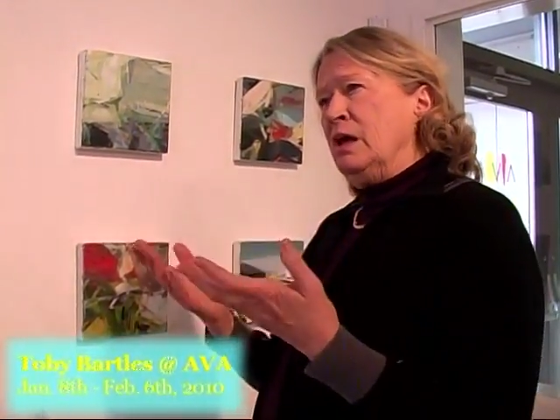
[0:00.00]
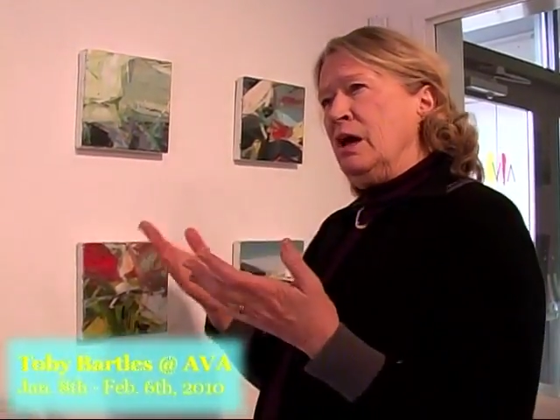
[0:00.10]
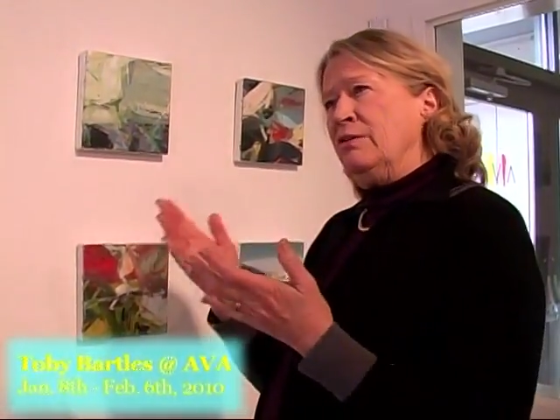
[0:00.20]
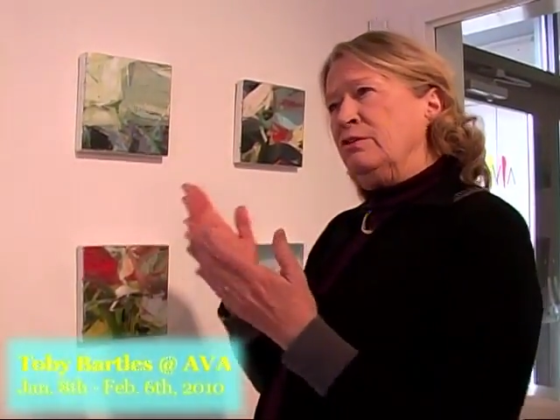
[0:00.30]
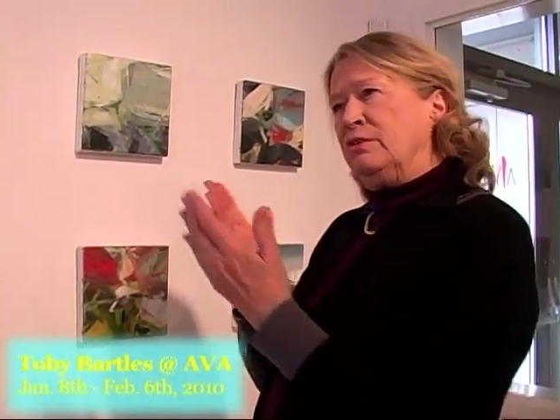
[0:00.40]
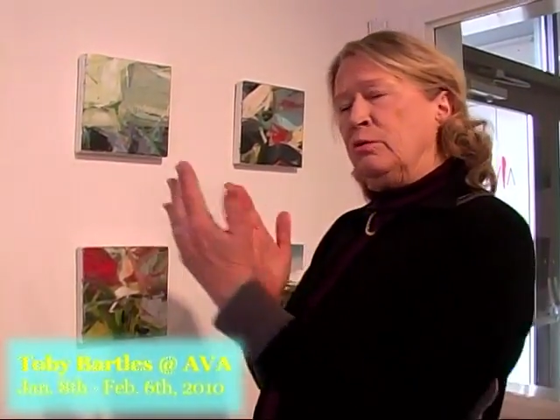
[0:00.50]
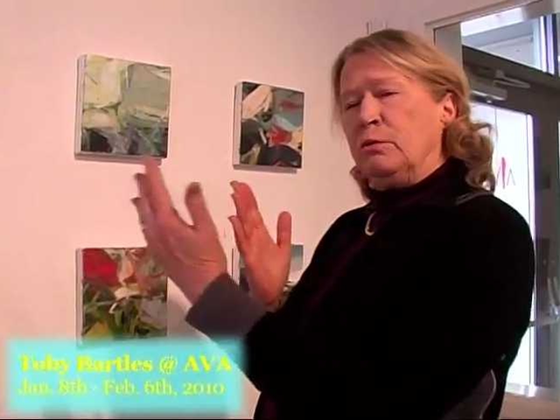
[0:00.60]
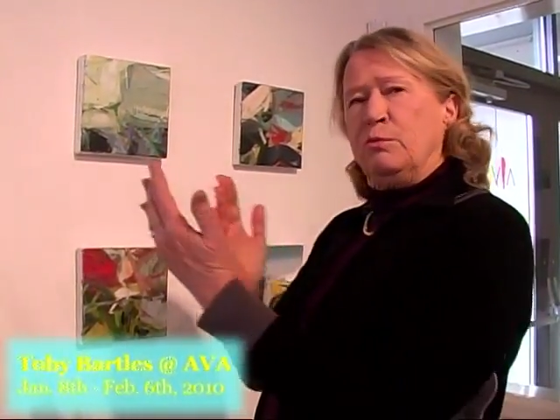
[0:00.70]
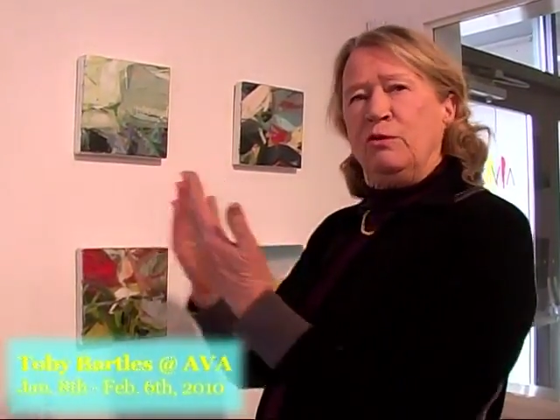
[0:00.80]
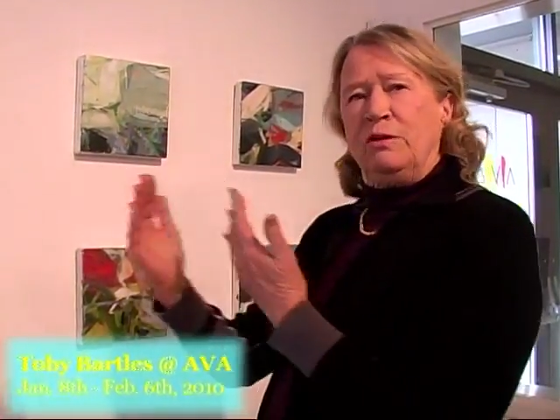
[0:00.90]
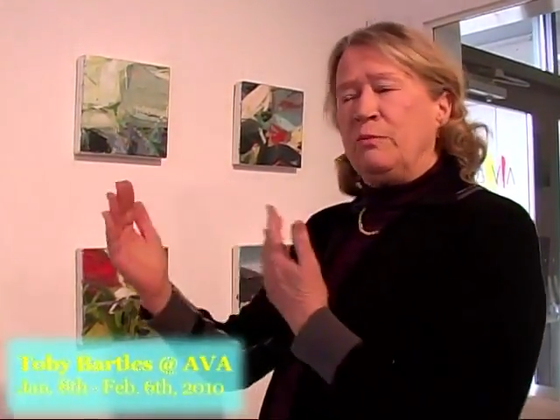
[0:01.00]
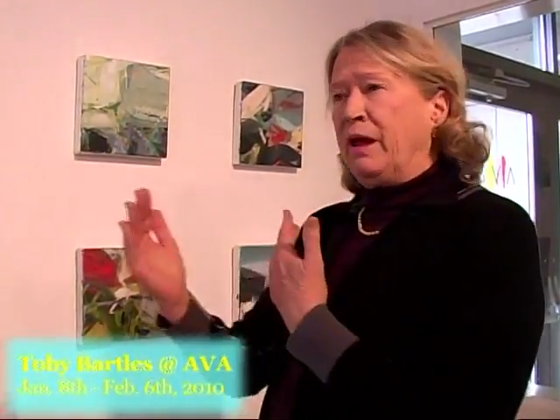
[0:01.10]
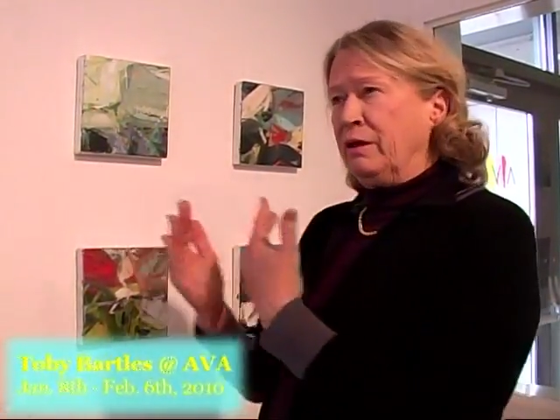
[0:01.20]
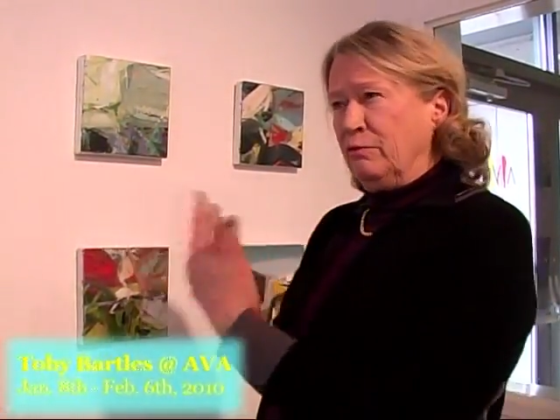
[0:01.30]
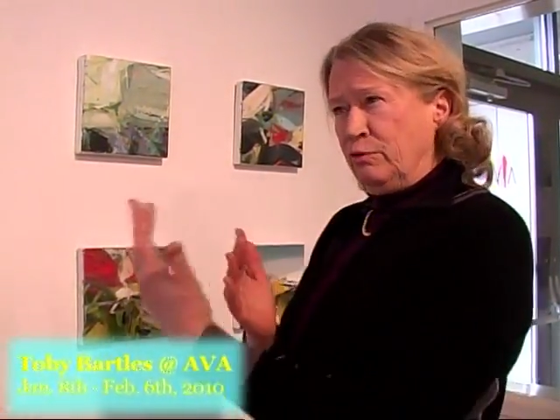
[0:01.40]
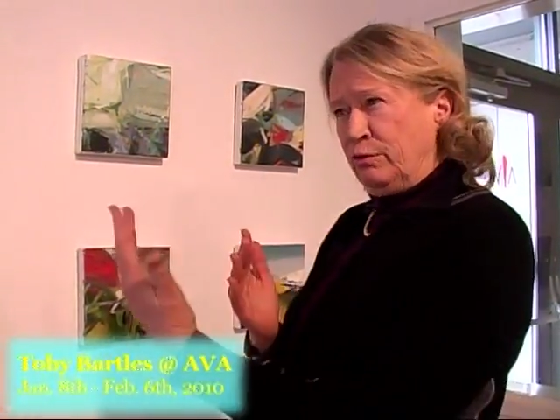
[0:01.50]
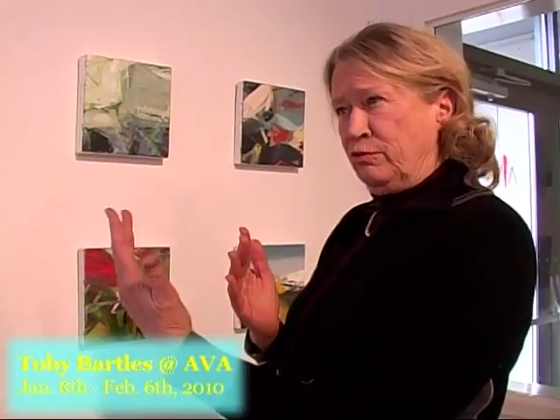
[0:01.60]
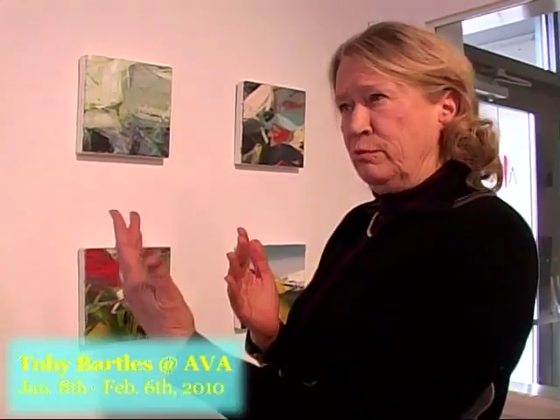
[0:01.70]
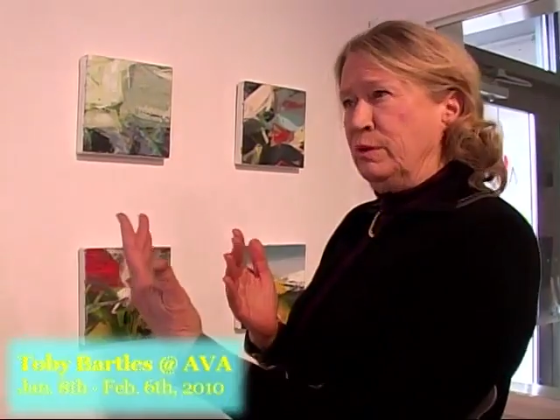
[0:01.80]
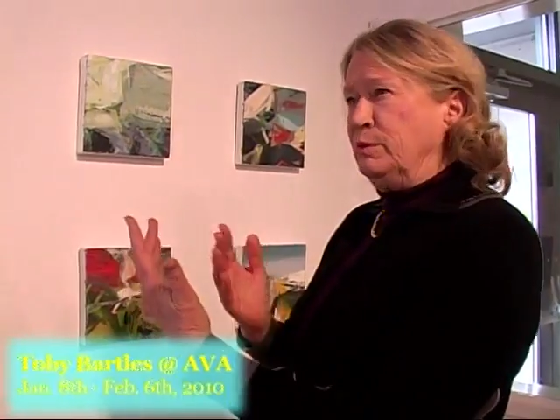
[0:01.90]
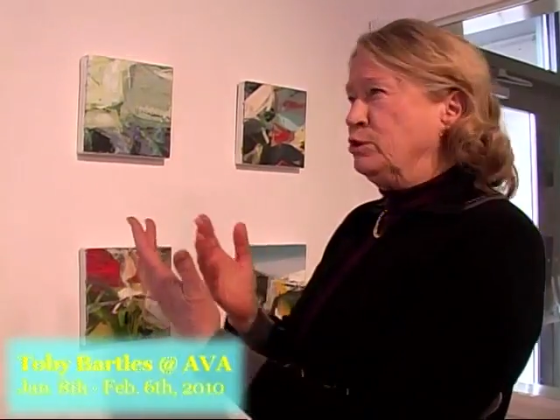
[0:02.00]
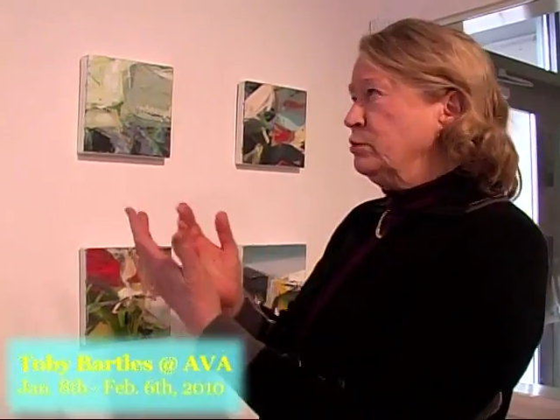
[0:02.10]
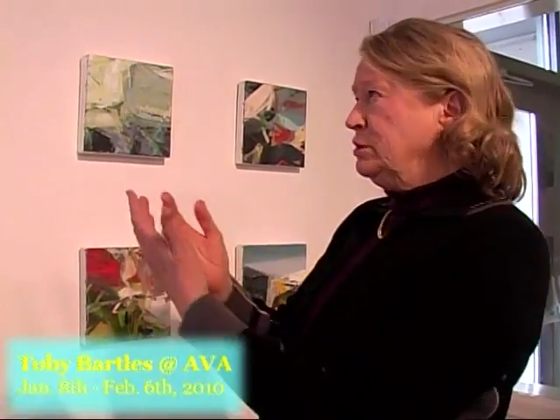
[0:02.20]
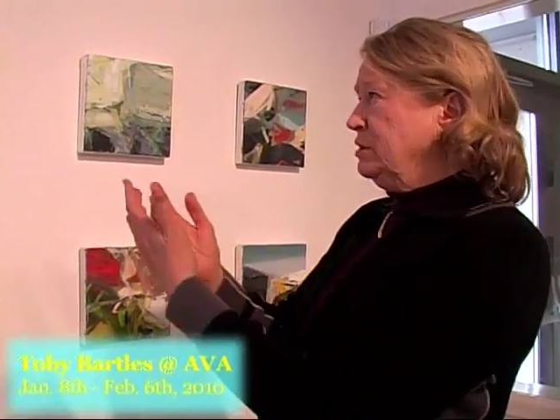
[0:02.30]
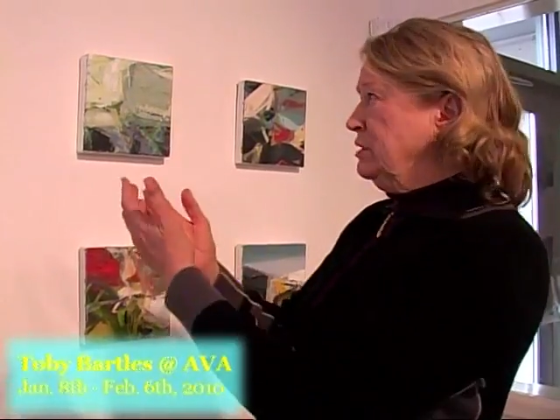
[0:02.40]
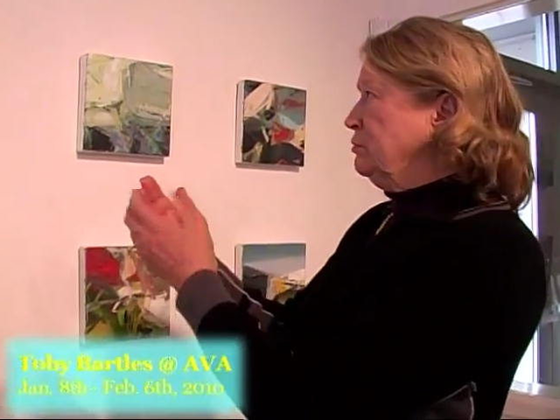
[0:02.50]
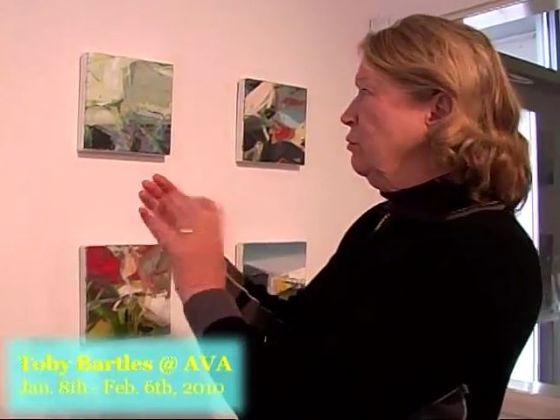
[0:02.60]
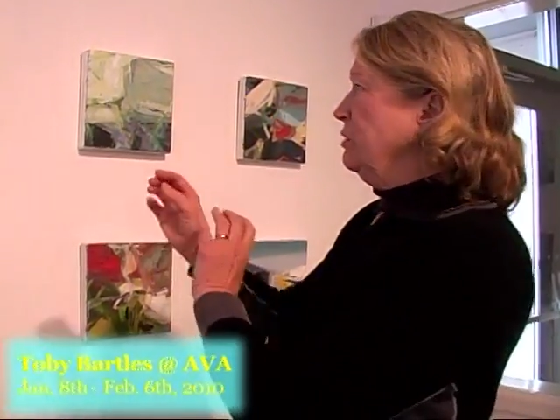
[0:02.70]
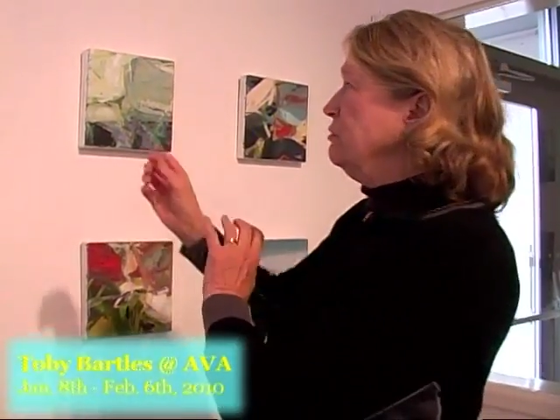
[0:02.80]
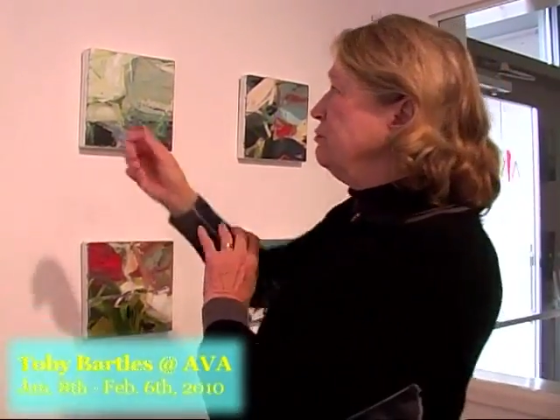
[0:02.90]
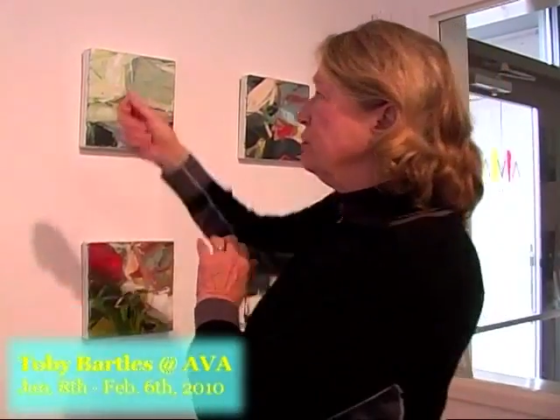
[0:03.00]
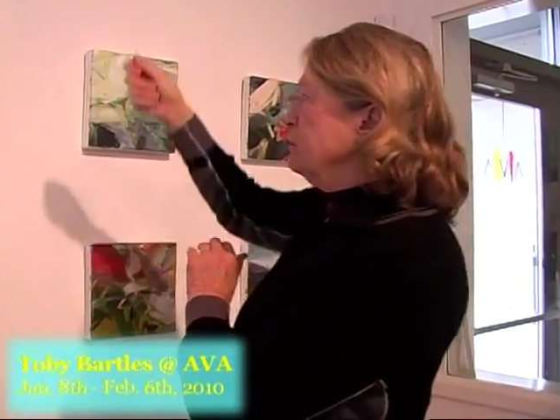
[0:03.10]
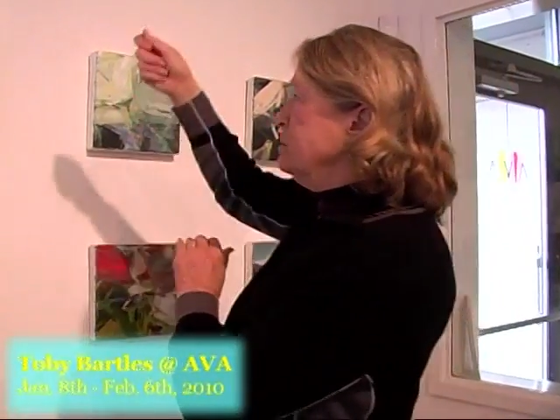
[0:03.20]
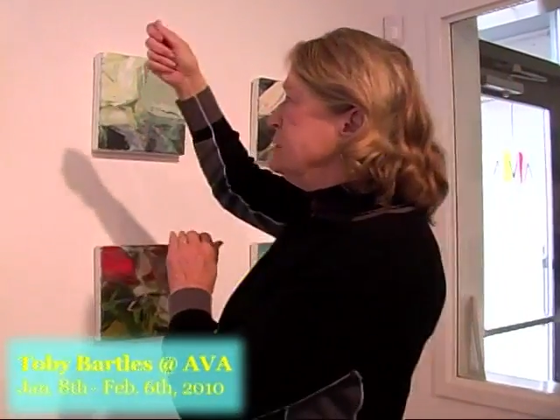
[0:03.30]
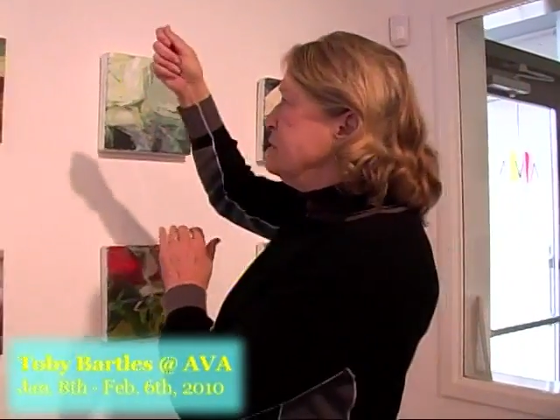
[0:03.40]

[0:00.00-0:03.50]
others, that were moving back and forth from imagery to these wonderful